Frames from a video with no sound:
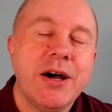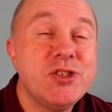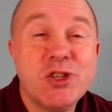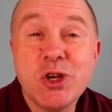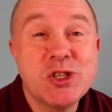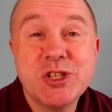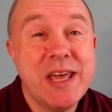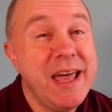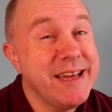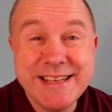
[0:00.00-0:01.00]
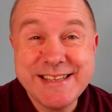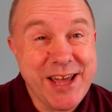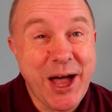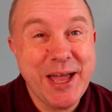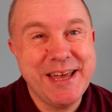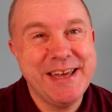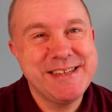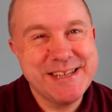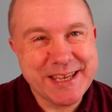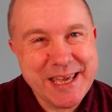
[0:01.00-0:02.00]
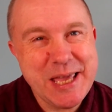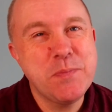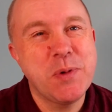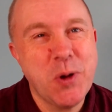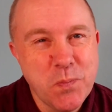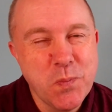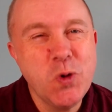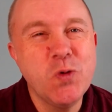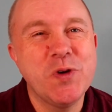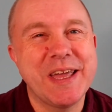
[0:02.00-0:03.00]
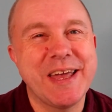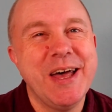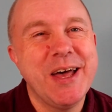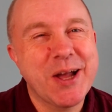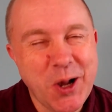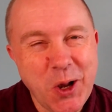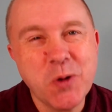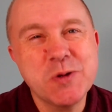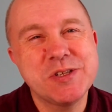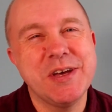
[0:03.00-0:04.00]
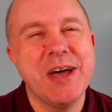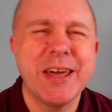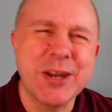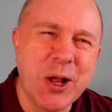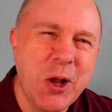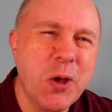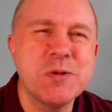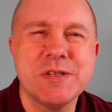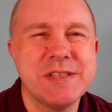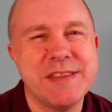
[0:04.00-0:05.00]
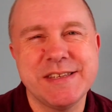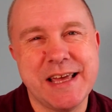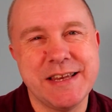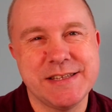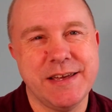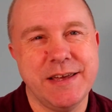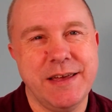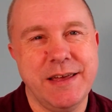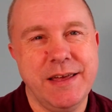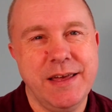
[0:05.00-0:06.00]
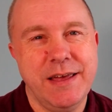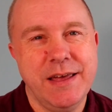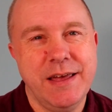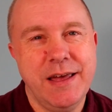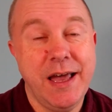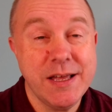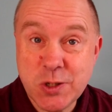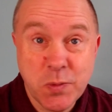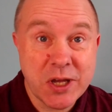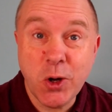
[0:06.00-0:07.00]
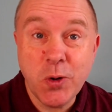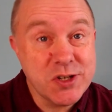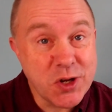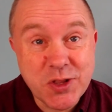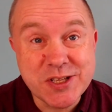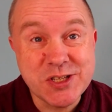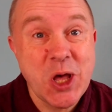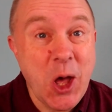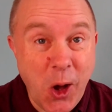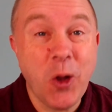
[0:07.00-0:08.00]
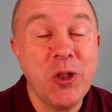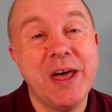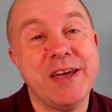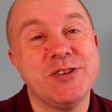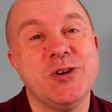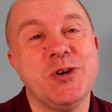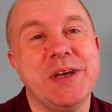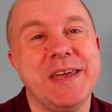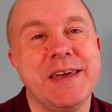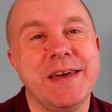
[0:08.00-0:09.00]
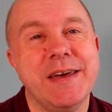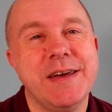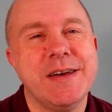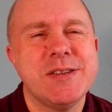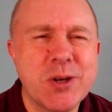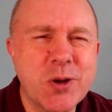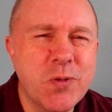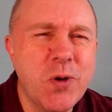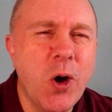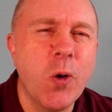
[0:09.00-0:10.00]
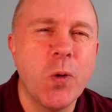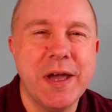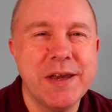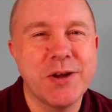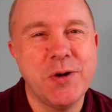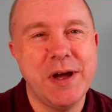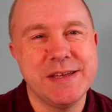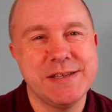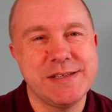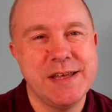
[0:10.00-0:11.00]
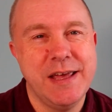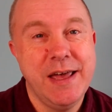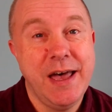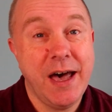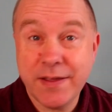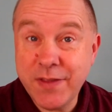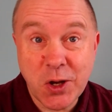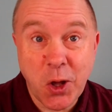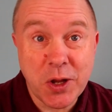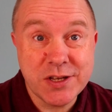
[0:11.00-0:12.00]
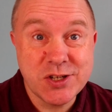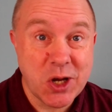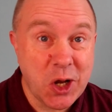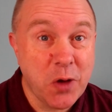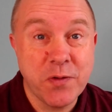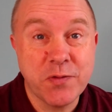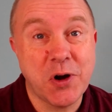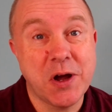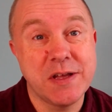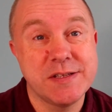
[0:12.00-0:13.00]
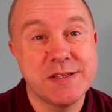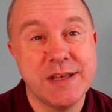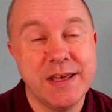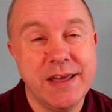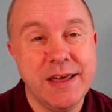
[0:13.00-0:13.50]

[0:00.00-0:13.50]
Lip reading: just a desire to keep moving closer and closer to the centre, and to encourage others on that journey to grow in grace and in the knowledge and love of Christ,